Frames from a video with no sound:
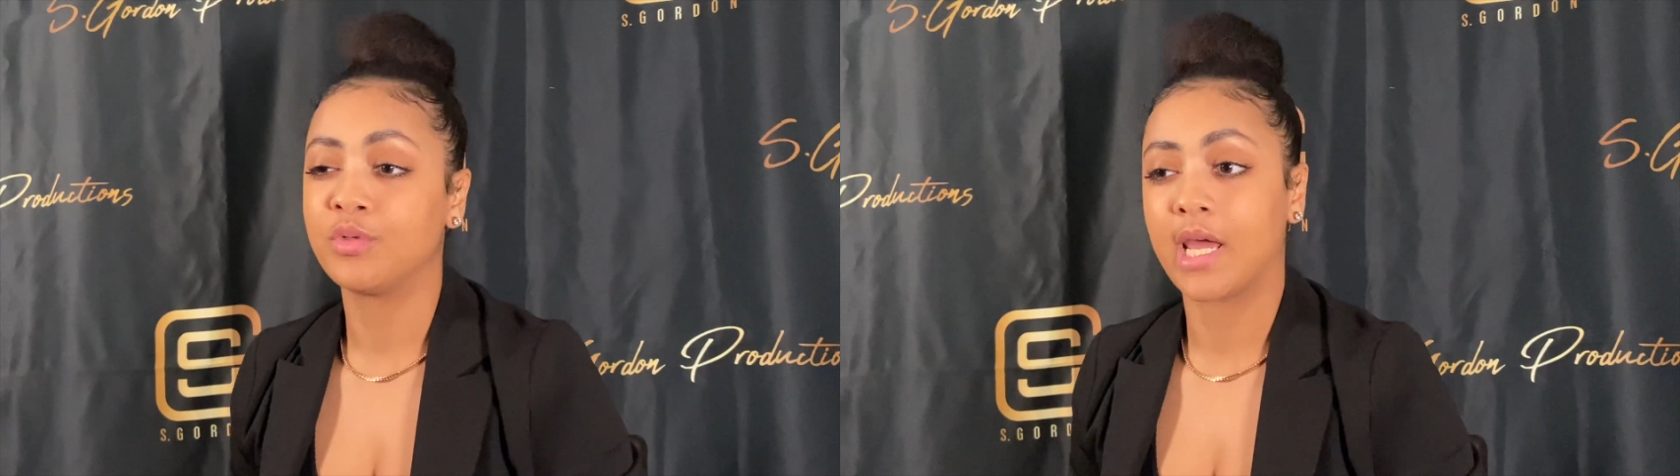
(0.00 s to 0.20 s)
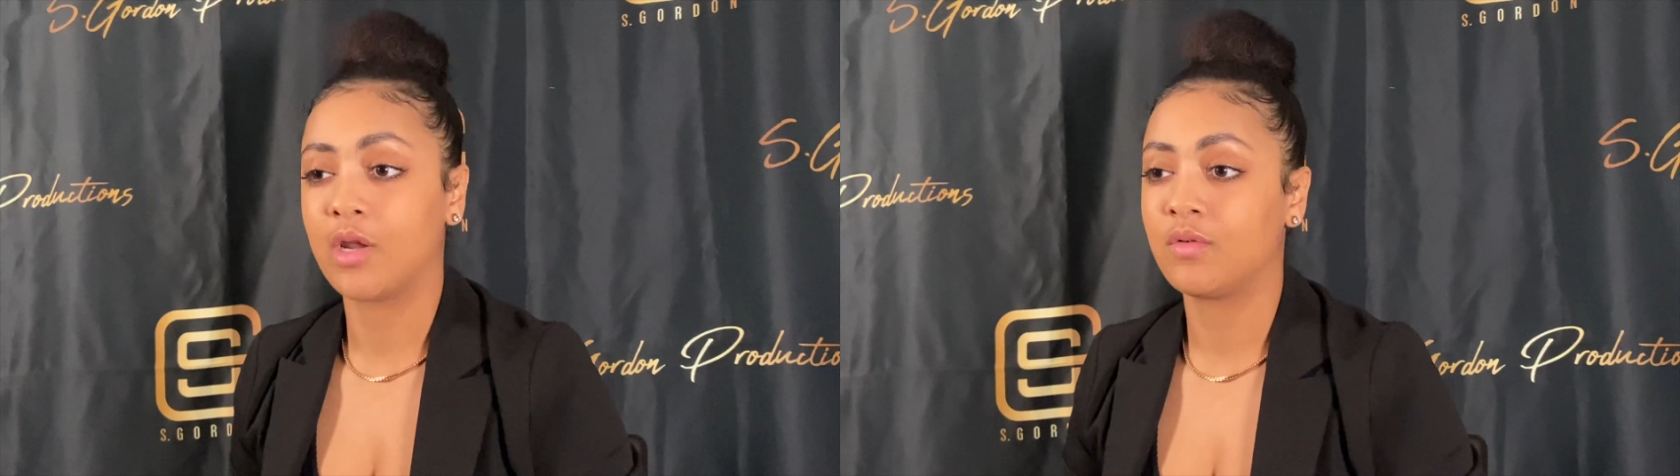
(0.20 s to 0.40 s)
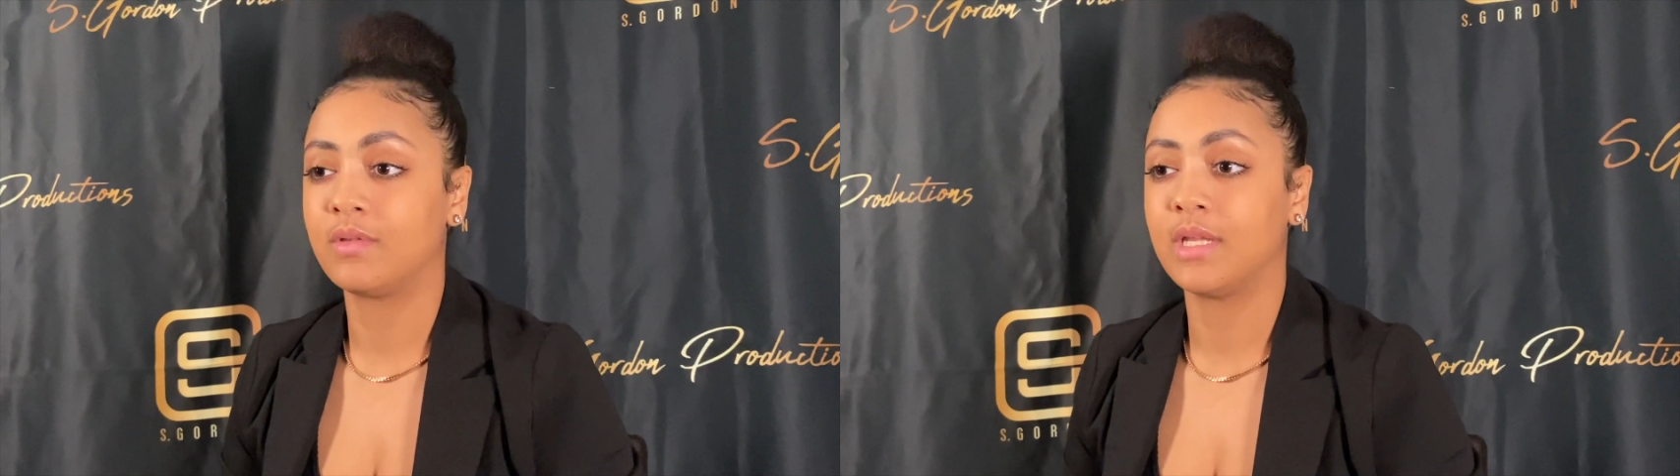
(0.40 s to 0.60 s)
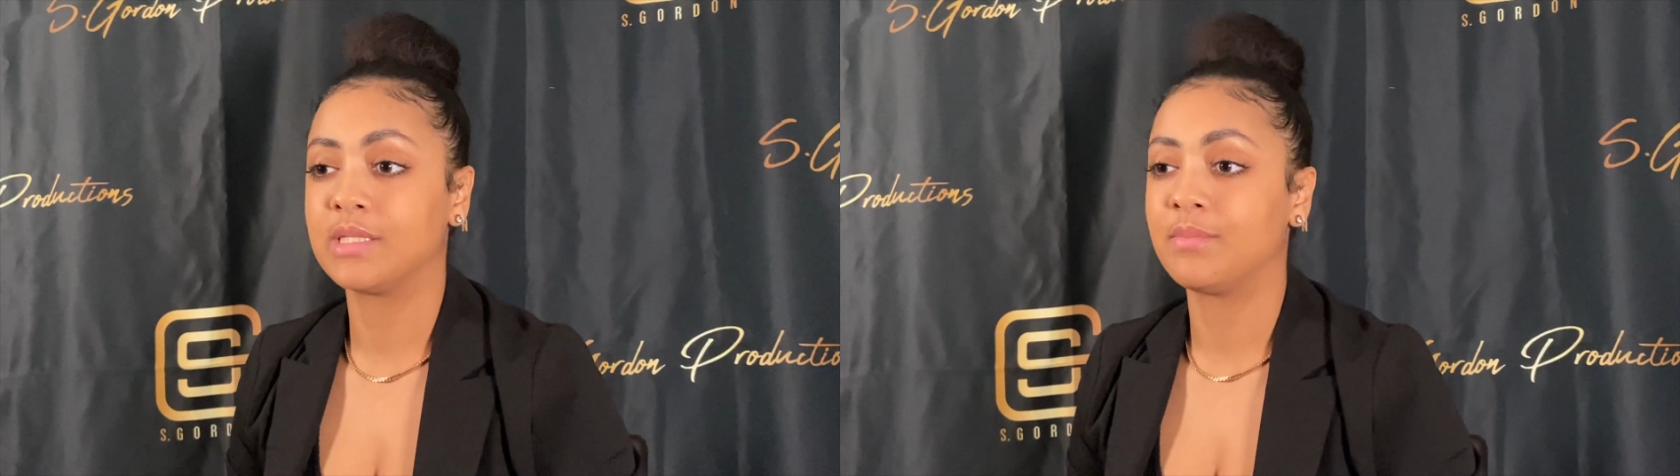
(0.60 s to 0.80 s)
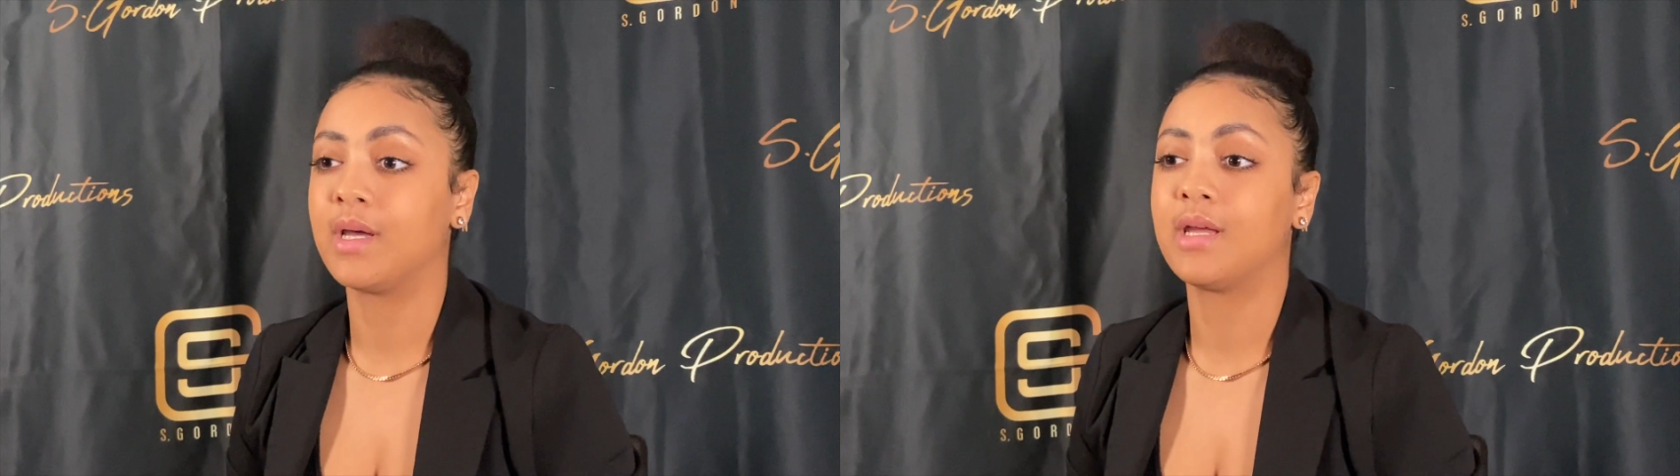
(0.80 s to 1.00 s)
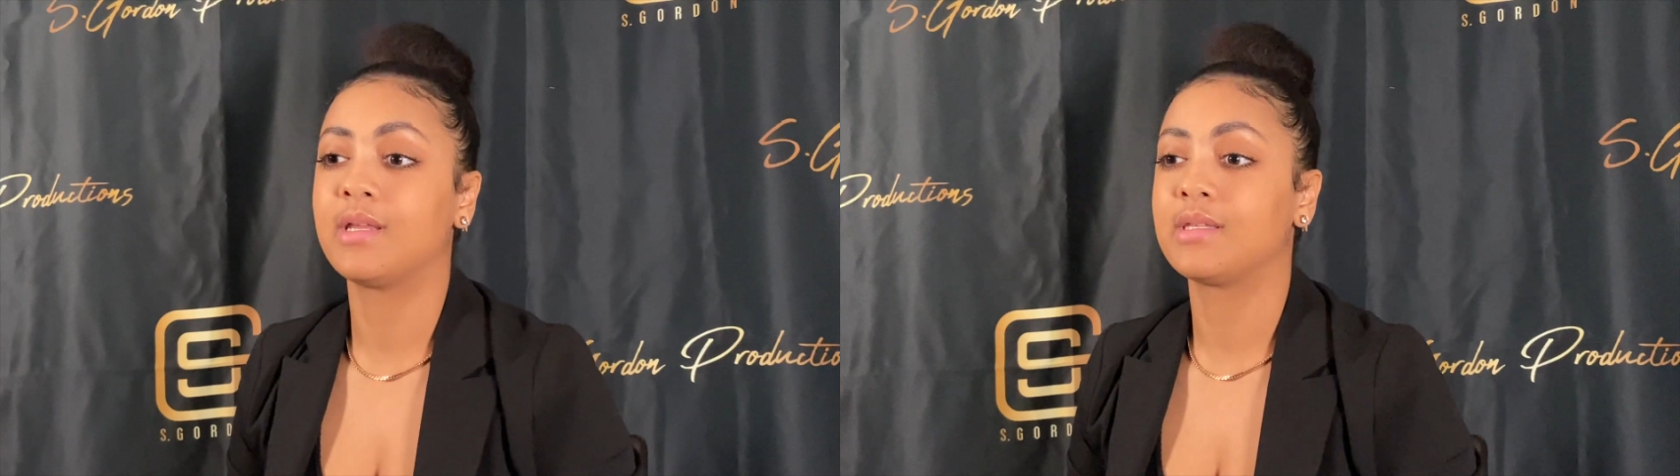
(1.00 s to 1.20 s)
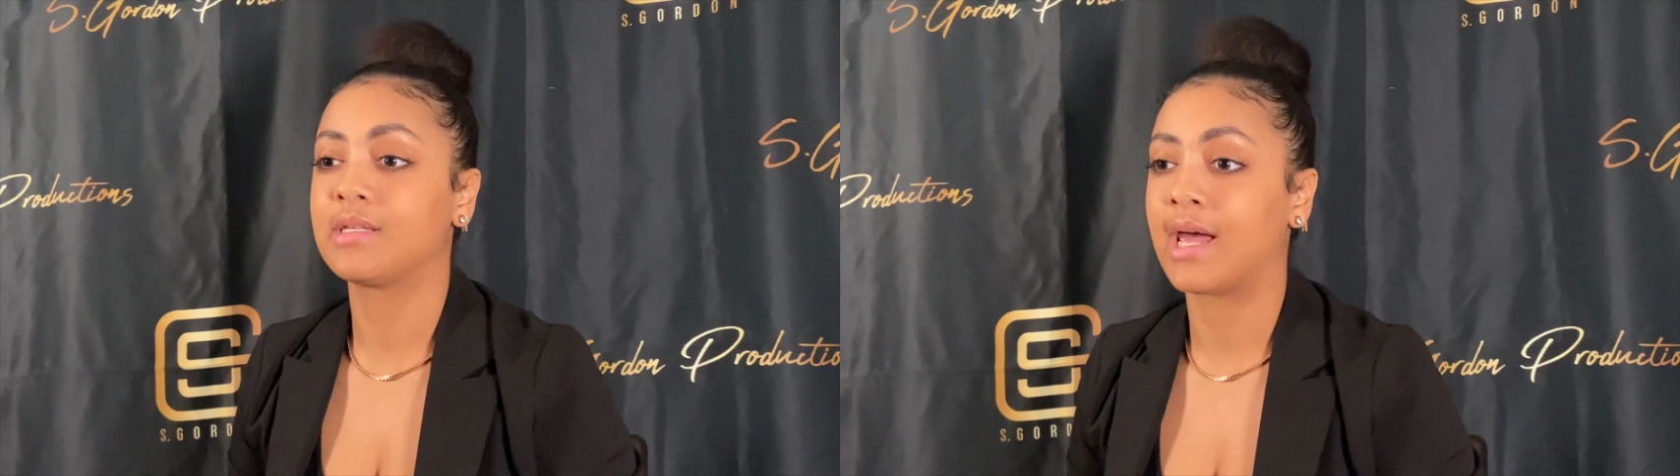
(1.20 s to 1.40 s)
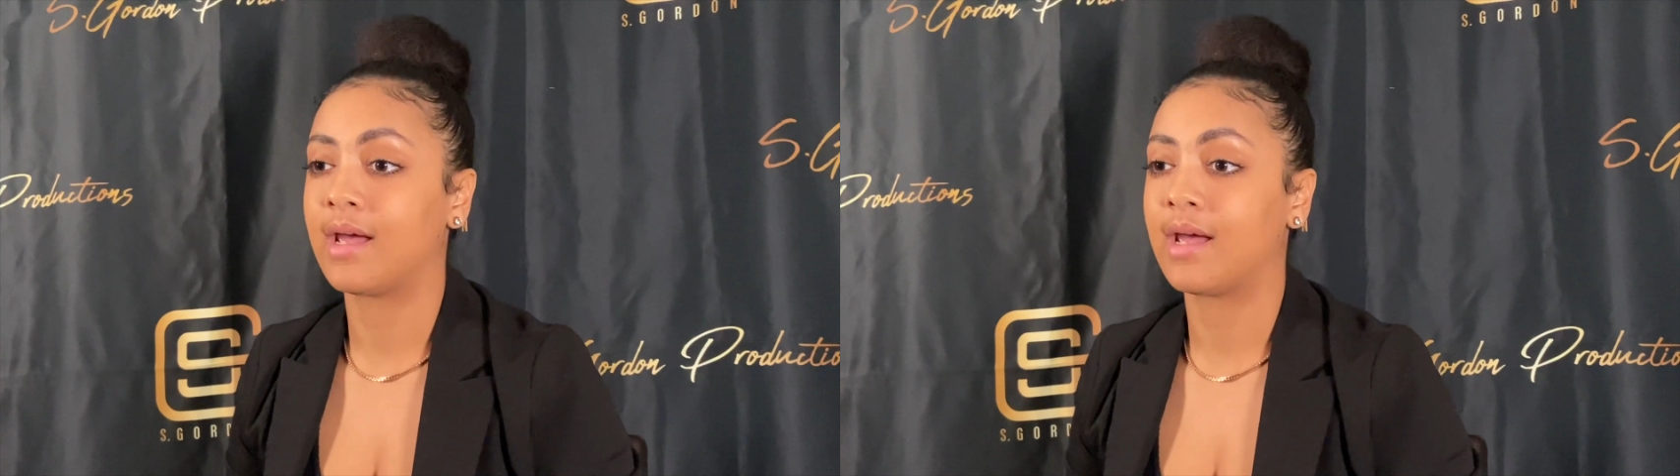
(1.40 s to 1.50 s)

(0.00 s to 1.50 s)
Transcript: channel this month.